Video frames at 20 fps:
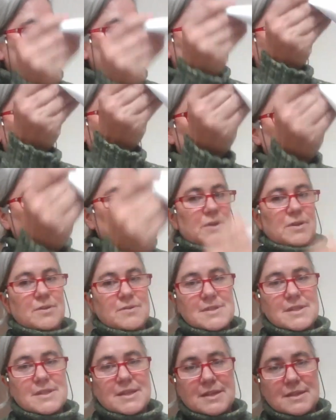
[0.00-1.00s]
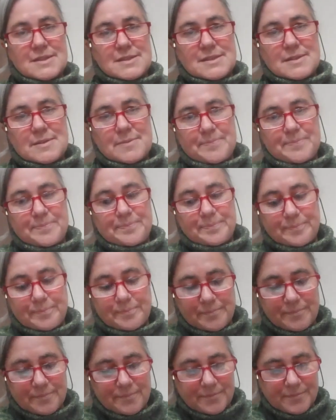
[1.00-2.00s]
beautiful Widow's Kiss.
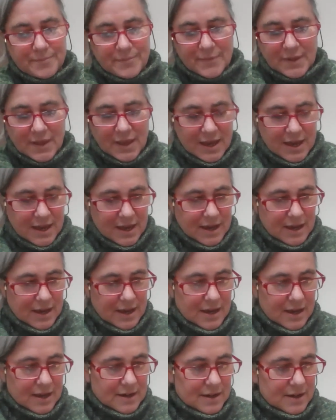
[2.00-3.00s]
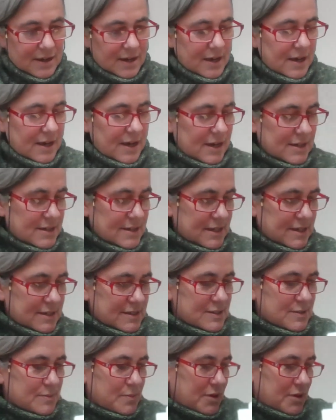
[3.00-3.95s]
And I had a